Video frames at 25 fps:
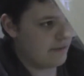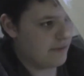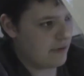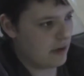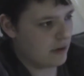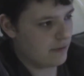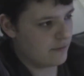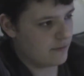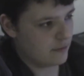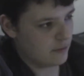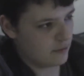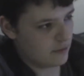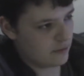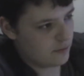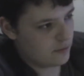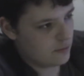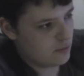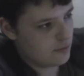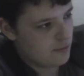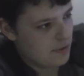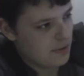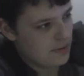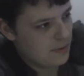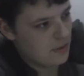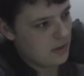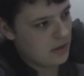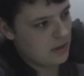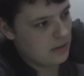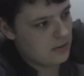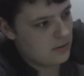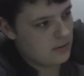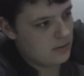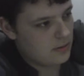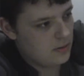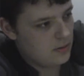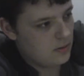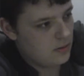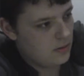I found for
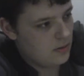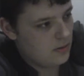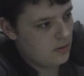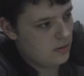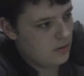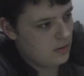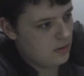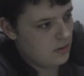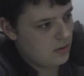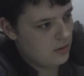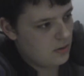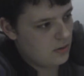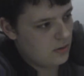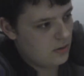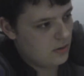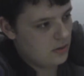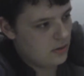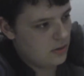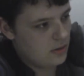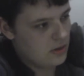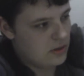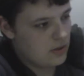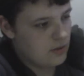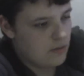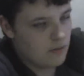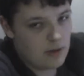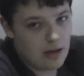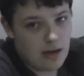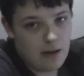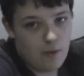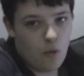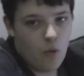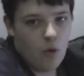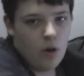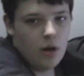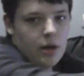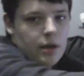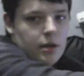$20. It's the one I
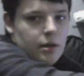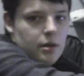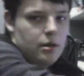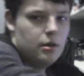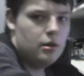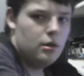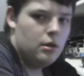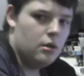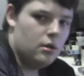wanted.